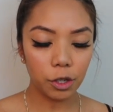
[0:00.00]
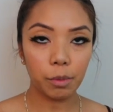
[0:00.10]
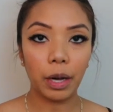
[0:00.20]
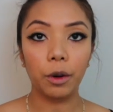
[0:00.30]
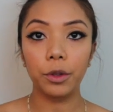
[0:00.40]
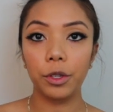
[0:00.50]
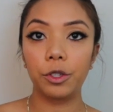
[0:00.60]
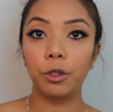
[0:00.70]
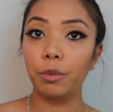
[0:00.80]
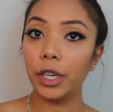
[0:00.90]
use my ortho
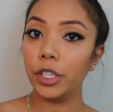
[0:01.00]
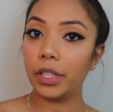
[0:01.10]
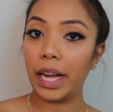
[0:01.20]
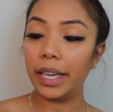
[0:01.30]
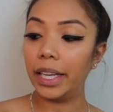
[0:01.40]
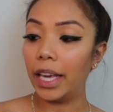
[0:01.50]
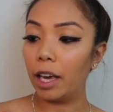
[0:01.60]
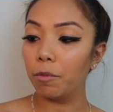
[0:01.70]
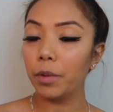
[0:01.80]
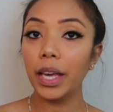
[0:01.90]
toothbrush that he
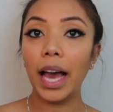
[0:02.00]
gave me.